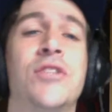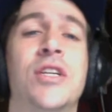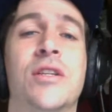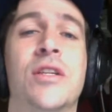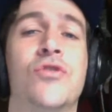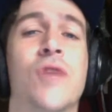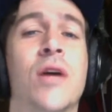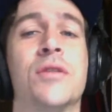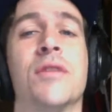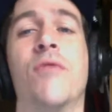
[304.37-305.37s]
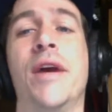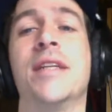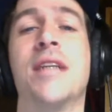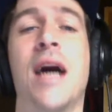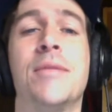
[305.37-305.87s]
to the struggles of Regan
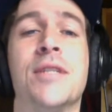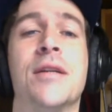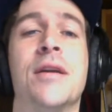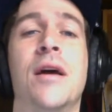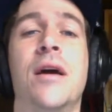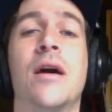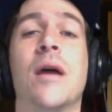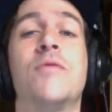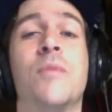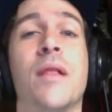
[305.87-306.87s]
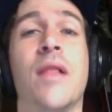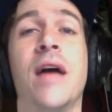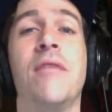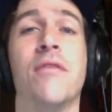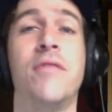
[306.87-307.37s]
Thompson comes from the
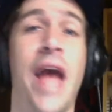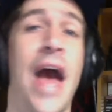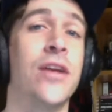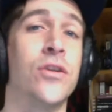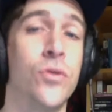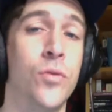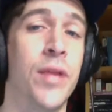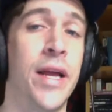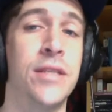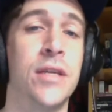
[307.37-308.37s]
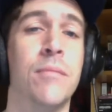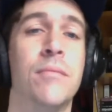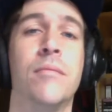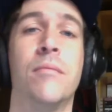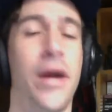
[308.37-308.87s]
life of the actor who plays him,
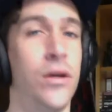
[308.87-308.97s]
Michael